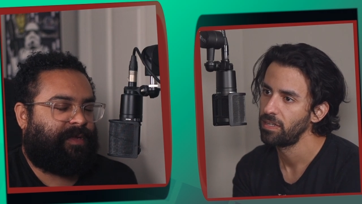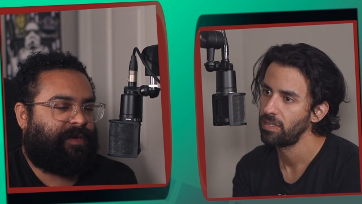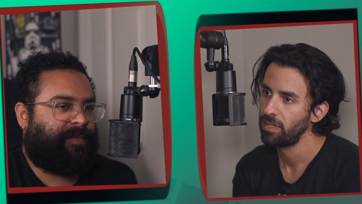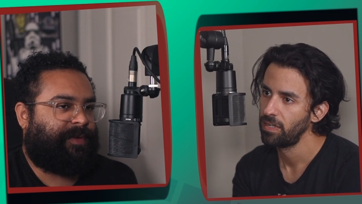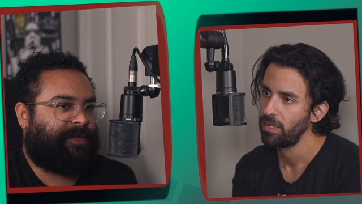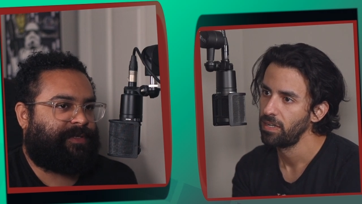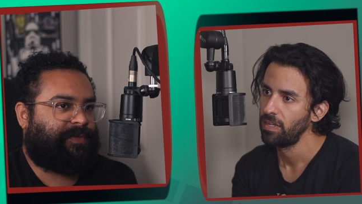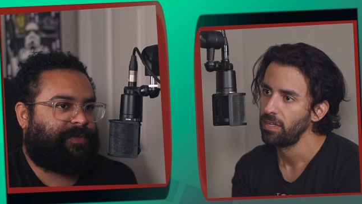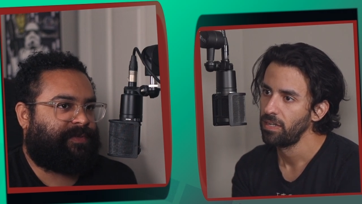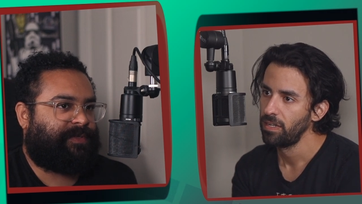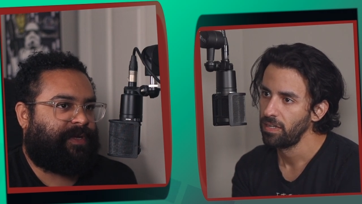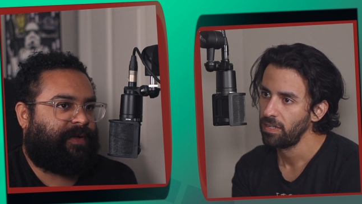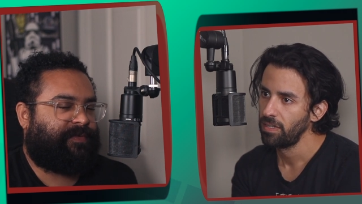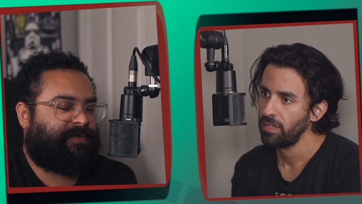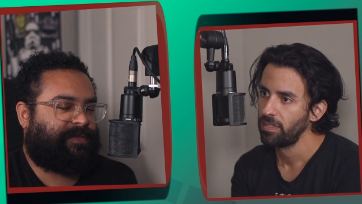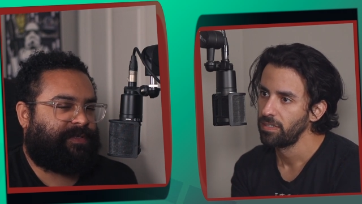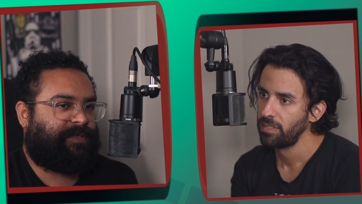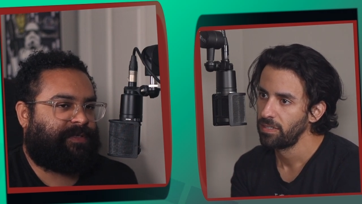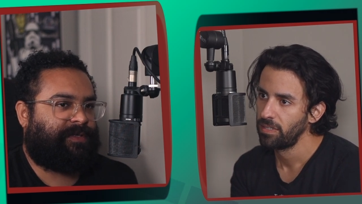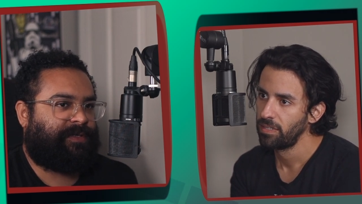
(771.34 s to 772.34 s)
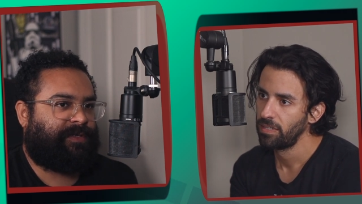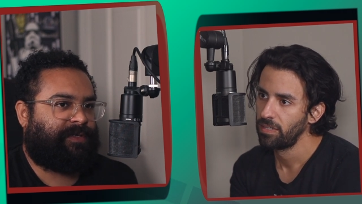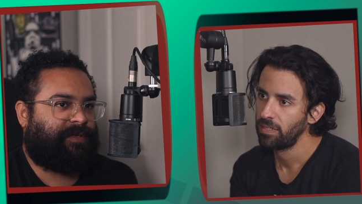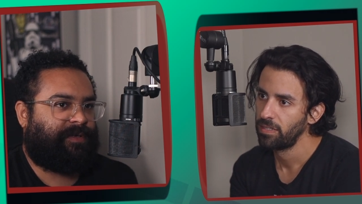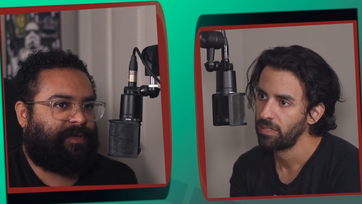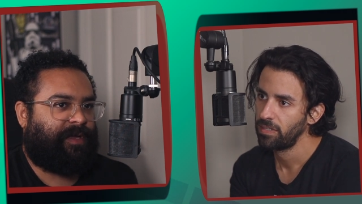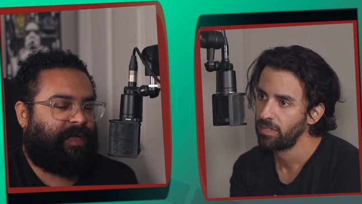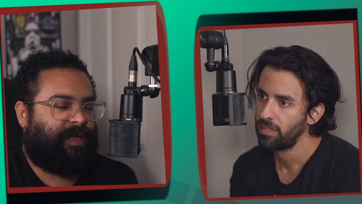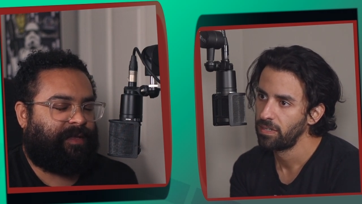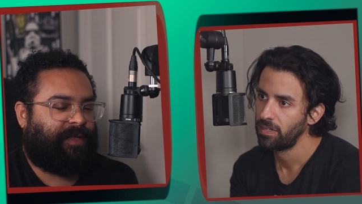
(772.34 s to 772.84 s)
Speaker 1: animation was obviously good.
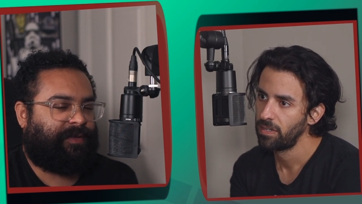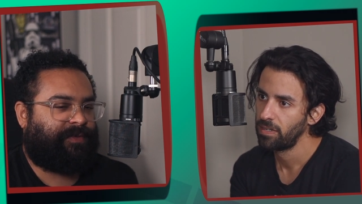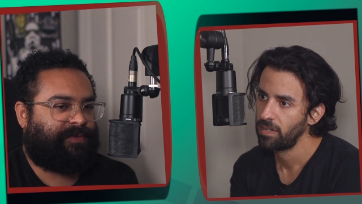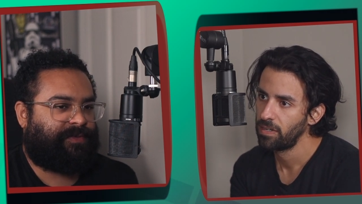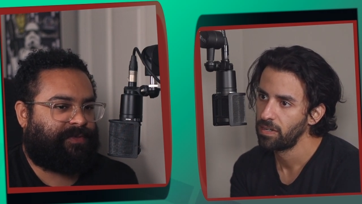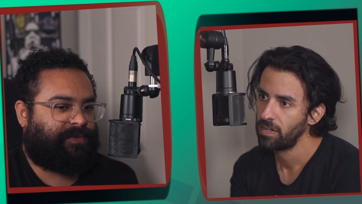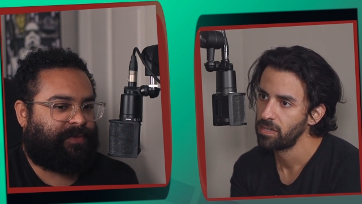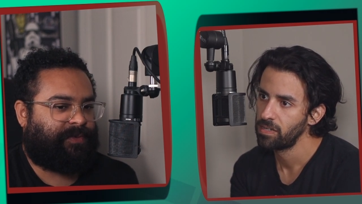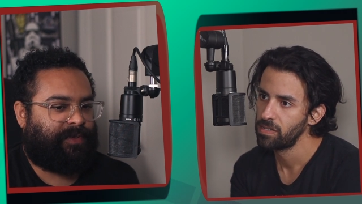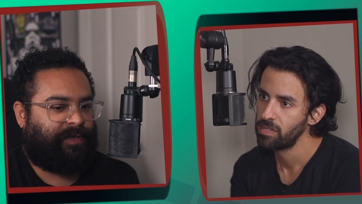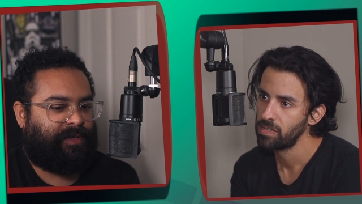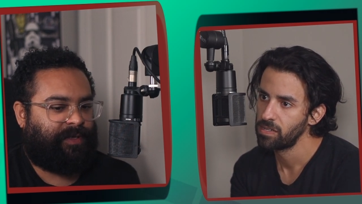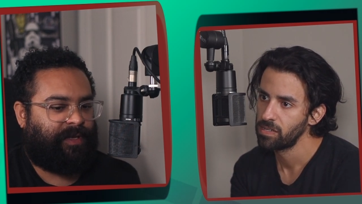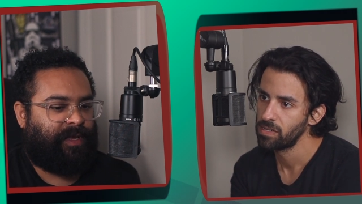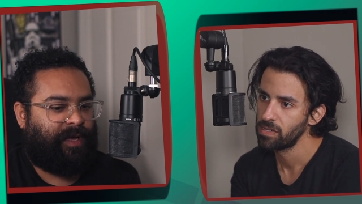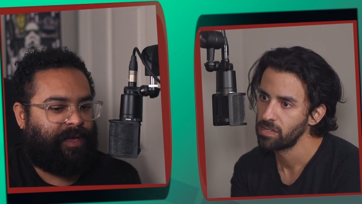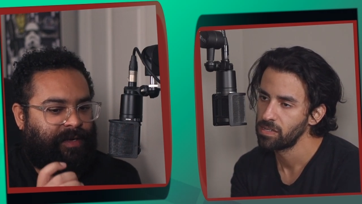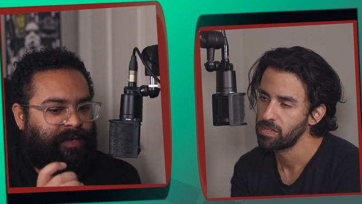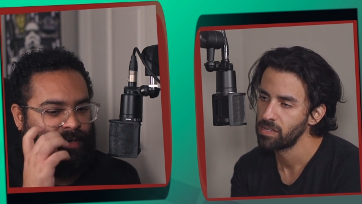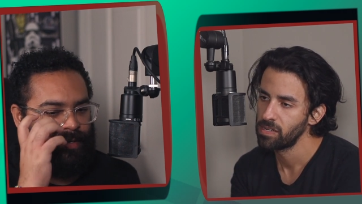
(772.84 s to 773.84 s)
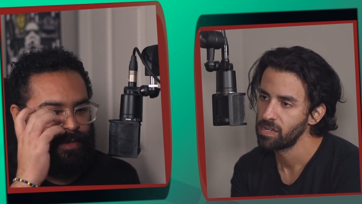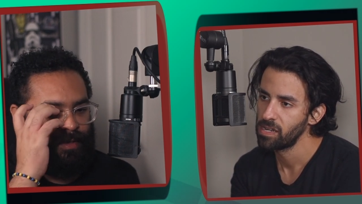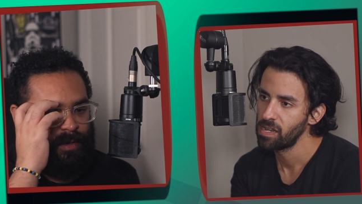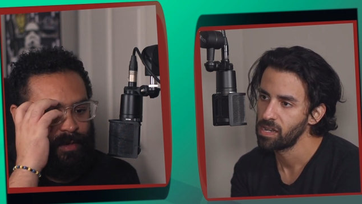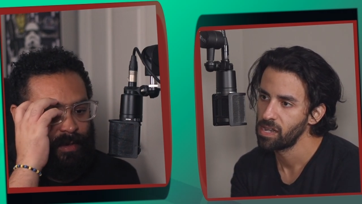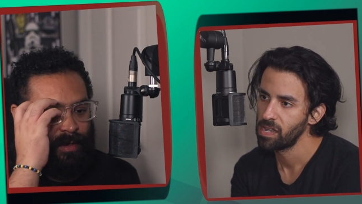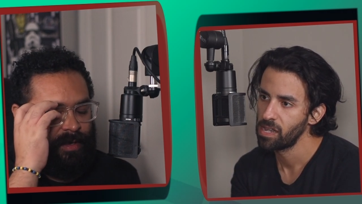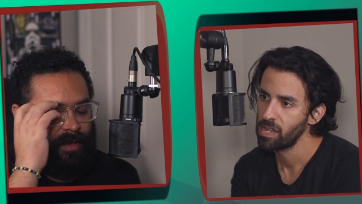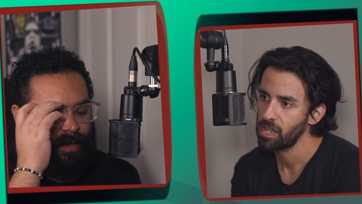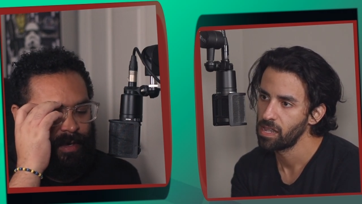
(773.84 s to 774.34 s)
I like the story a lot.
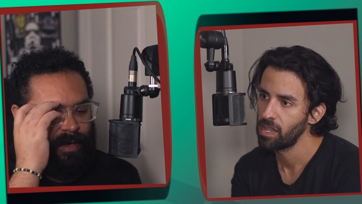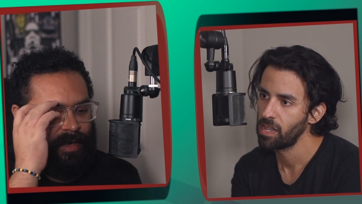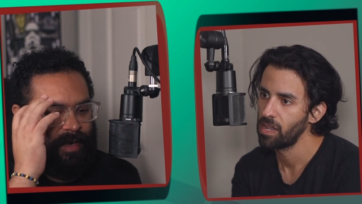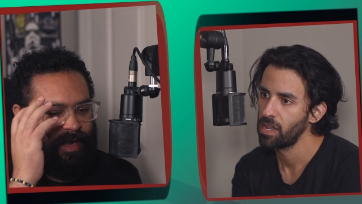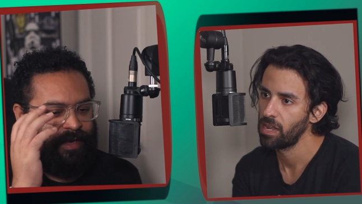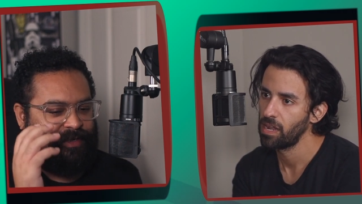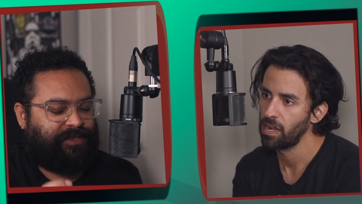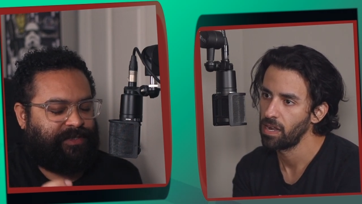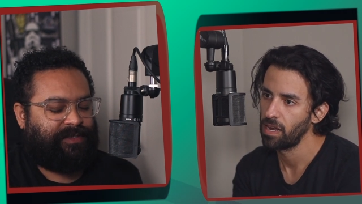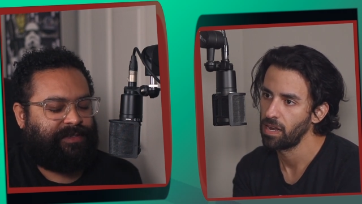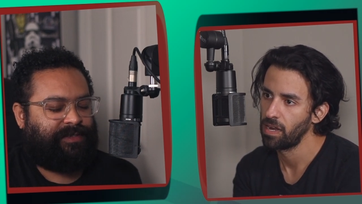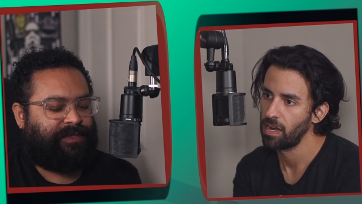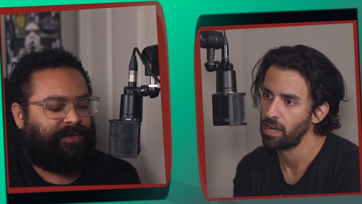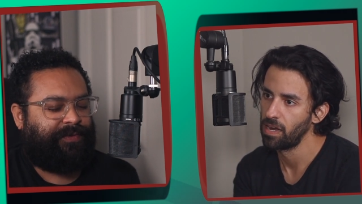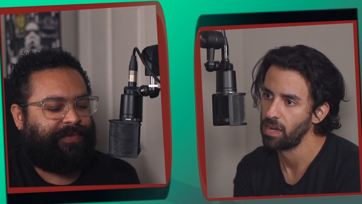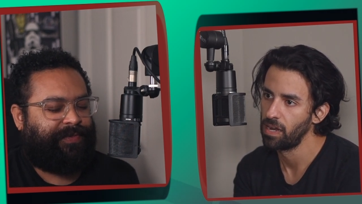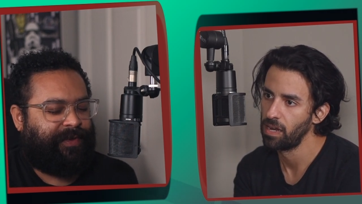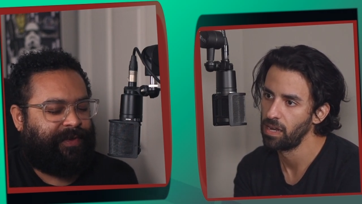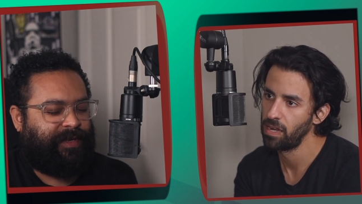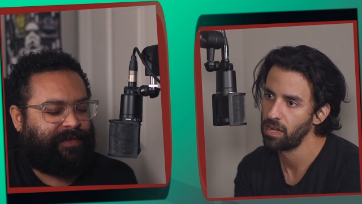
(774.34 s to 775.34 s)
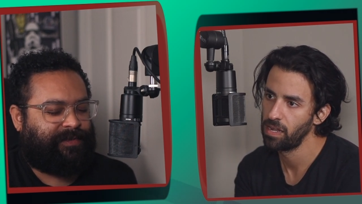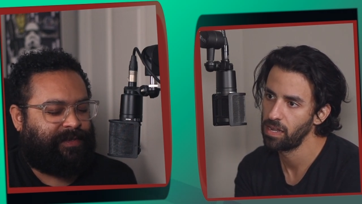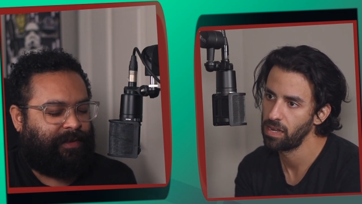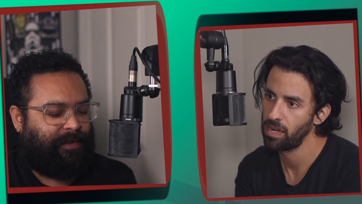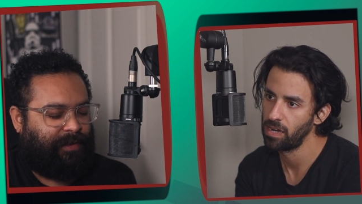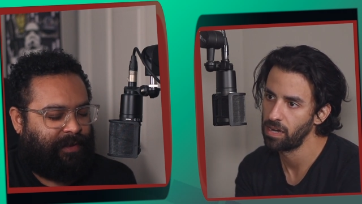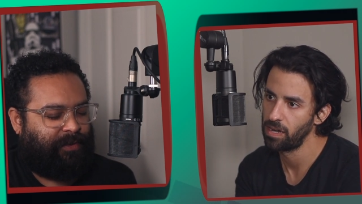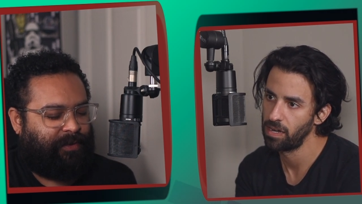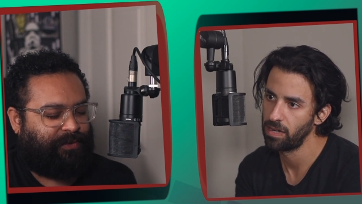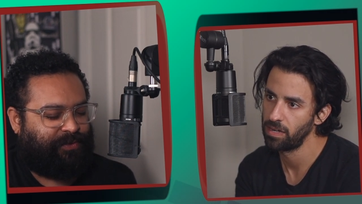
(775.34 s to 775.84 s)
Uh, I just still think it's a
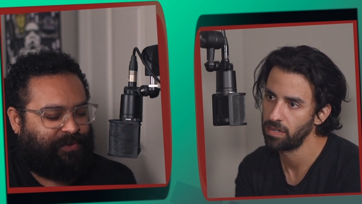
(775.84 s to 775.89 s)
little